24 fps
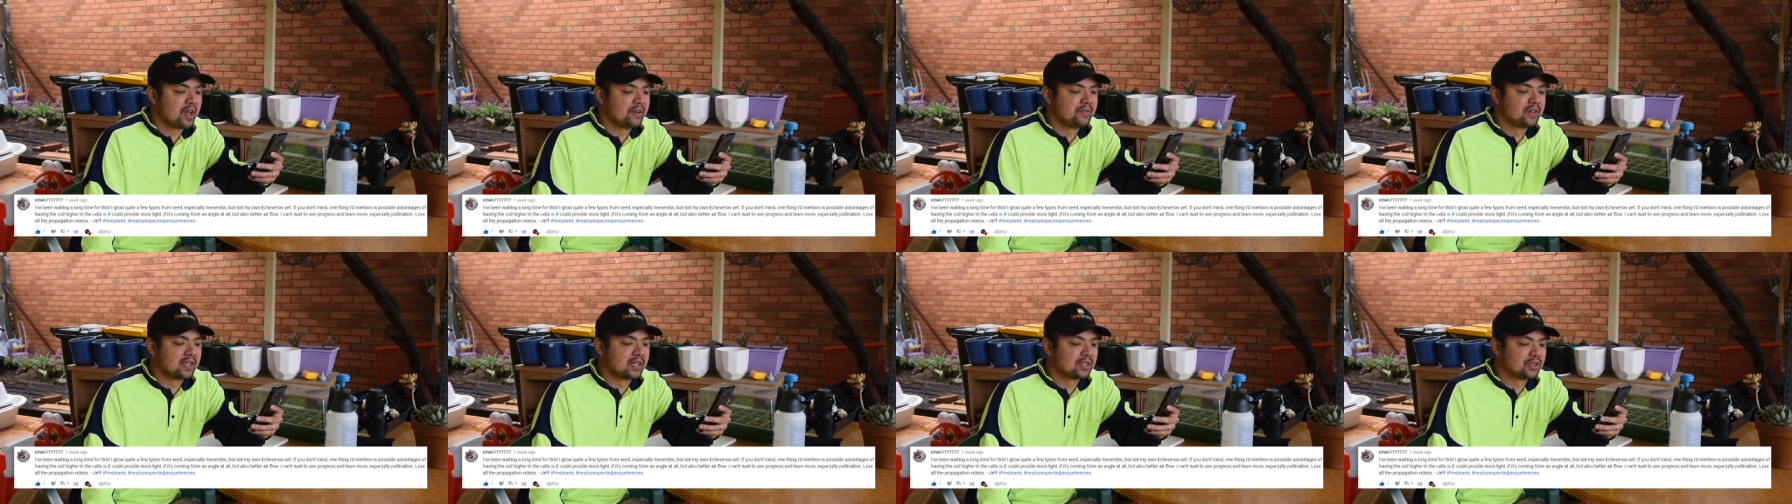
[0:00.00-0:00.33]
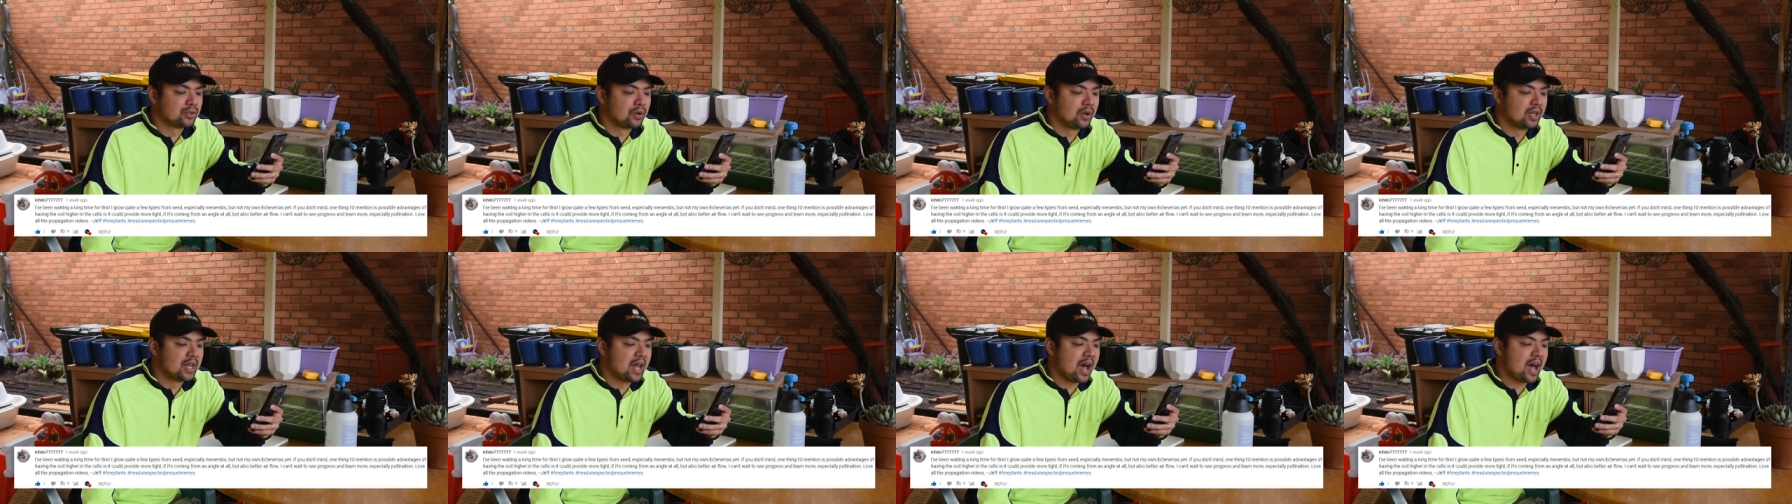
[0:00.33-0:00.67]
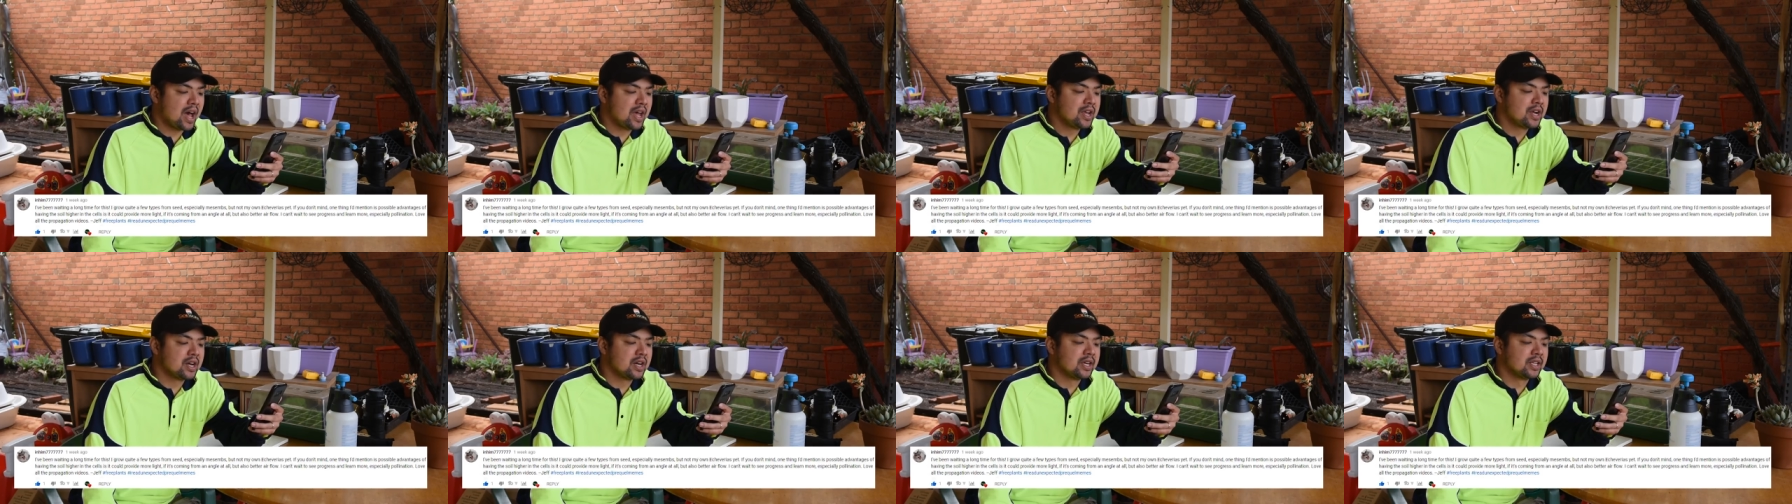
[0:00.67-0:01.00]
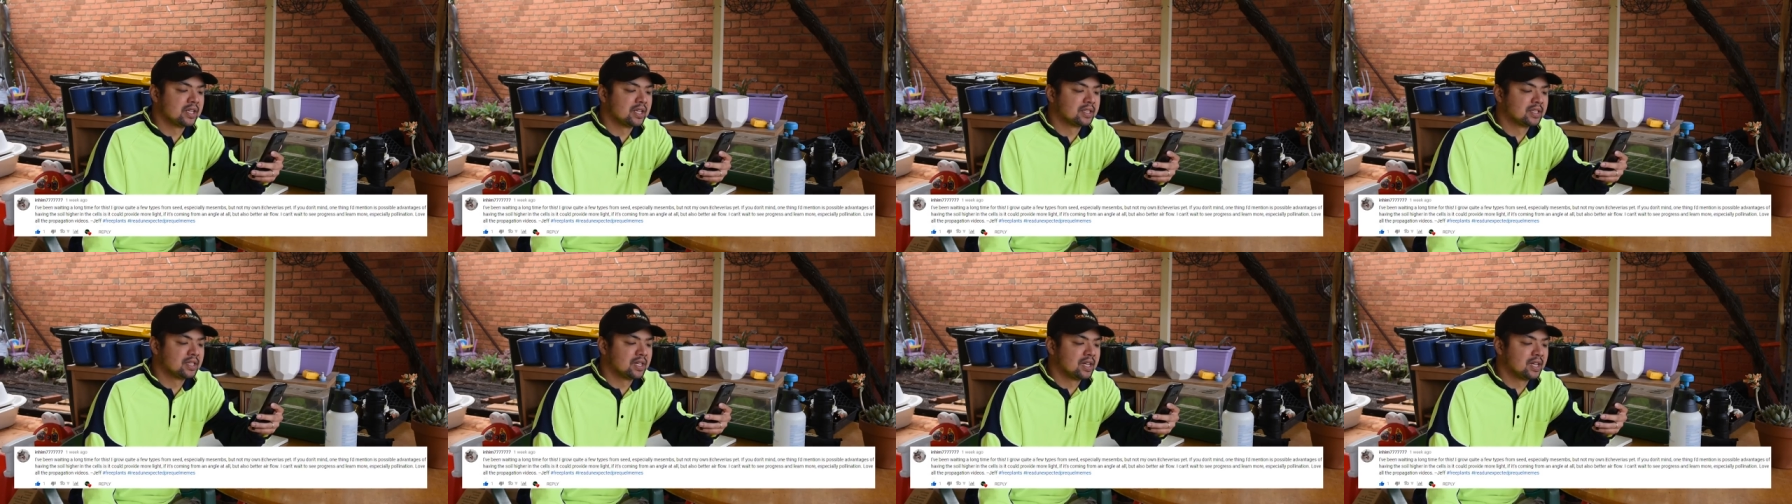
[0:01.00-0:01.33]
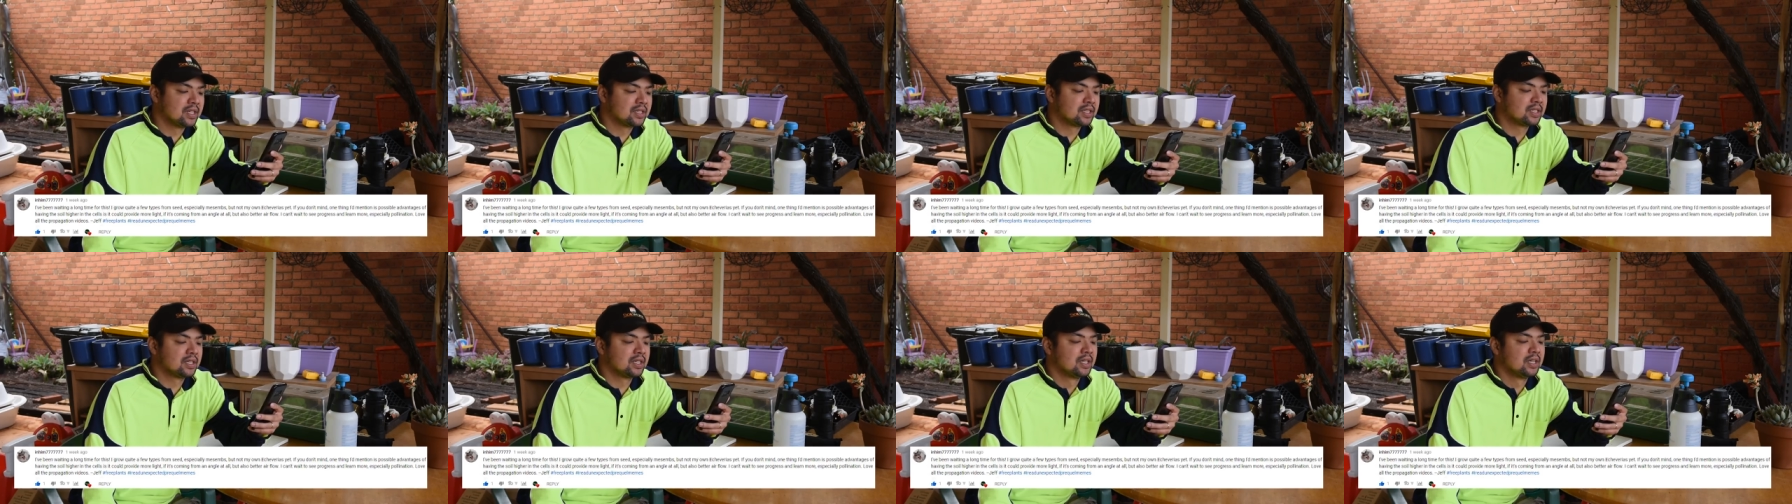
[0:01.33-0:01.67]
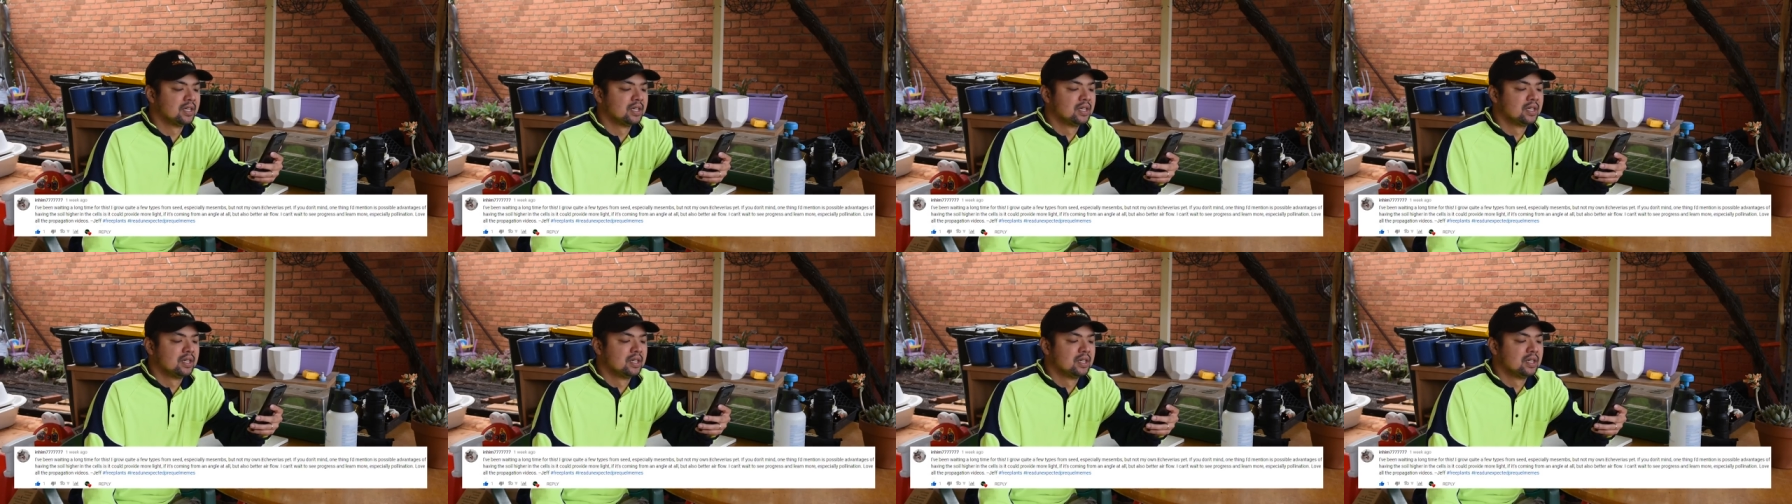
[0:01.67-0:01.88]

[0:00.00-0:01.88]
having the soil higher in the cells